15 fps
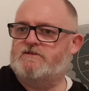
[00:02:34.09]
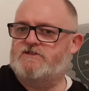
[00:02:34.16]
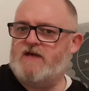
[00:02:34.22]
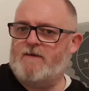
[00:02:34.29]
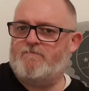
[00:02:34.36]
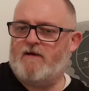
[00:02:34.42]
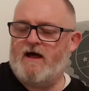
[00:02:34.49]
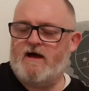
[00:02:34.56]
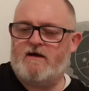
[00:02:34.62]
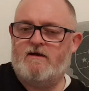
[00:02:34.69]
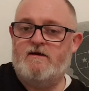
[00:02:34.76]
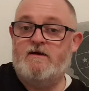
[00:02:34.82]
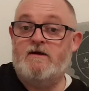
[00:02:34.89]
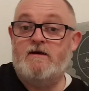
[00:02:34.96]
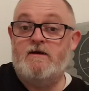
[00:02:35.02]
Jet black.
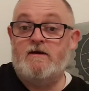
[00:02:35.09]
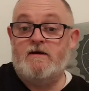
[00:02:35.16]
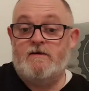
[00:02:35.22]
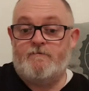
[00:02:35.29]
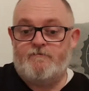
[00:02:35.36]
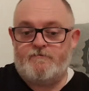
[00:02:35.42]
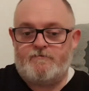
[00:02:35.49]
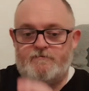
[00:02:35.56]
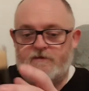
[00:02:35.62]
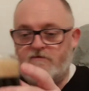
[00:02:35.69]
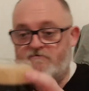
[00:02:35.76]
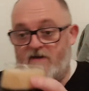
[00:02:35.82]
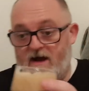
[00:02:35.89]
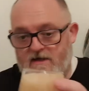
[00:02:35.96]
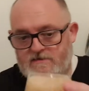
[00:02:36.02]

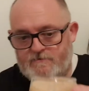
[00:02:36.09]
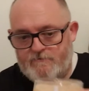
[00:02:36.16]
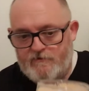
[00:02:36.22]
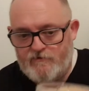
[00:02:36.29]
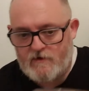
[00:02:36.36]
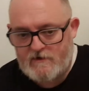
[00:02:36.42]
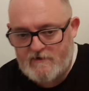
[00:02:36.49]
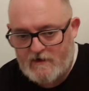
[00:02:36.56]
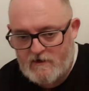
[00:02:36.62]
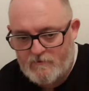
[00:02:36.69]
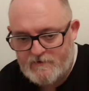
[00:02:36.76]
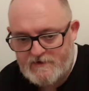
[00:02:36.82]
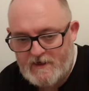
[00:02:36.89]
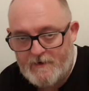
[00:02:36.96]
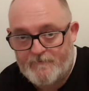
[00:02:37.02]
In fact, before I crack
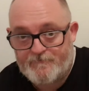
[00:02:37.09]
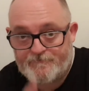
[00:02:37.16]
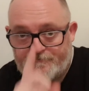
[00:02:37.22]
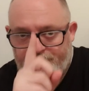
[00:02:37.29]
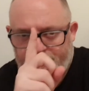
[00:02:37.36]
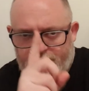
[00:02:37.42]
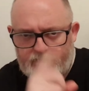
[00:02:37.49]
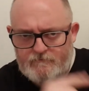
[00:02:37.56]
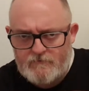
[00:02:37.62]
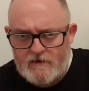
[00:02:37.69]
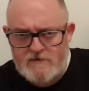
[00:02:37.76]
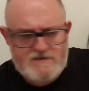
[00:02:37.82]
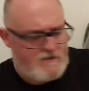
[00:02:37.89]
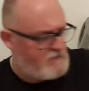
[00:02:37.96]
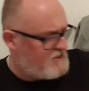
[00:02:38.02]
on with that,
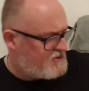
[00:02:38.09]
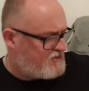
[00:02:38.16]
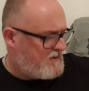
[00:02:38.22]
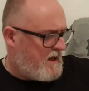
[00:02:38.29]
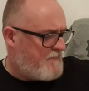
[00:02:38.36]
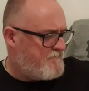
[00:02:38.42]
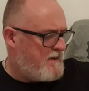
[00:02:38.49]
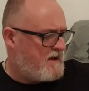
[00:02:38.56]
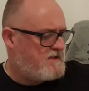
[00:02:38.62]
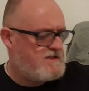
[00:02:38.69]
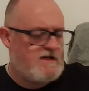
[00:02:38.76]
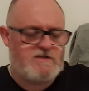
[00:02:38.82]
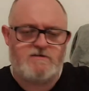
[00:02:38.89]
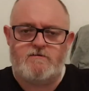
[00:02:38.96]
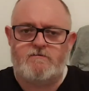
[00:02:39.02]
see what the scribe mag
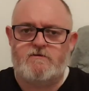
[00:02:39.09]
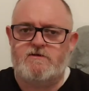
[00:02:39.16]
says.